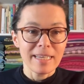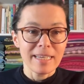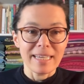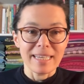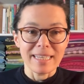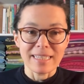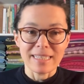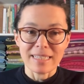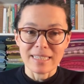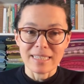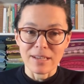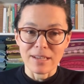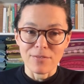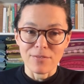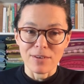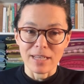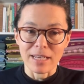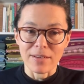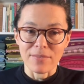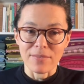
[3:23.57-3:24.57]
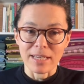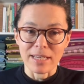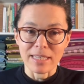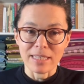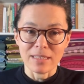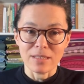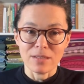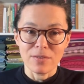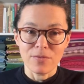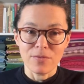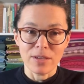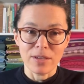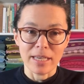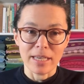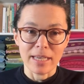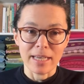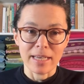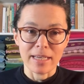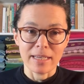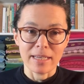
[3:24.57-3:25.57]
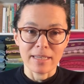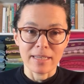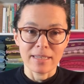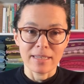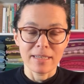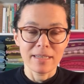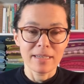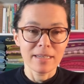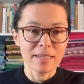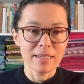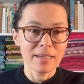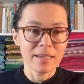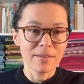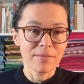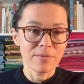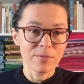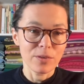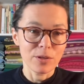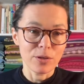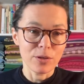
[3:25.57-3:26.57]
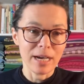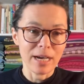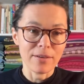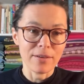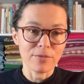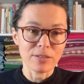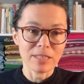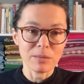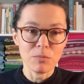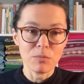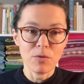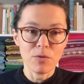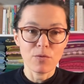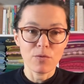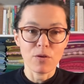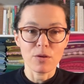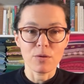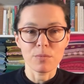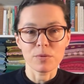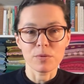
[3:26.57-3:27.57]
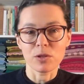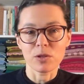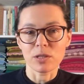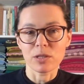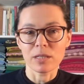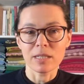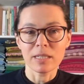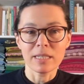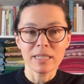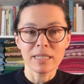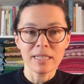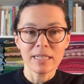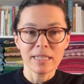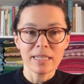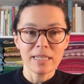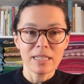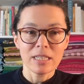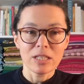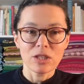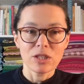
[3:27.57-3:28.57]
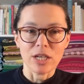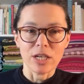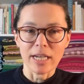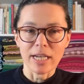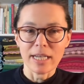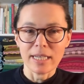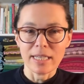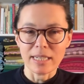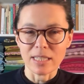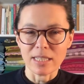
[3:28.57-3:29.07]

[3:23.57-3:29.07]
it's stuff like that where you have some of the volume on the jacket.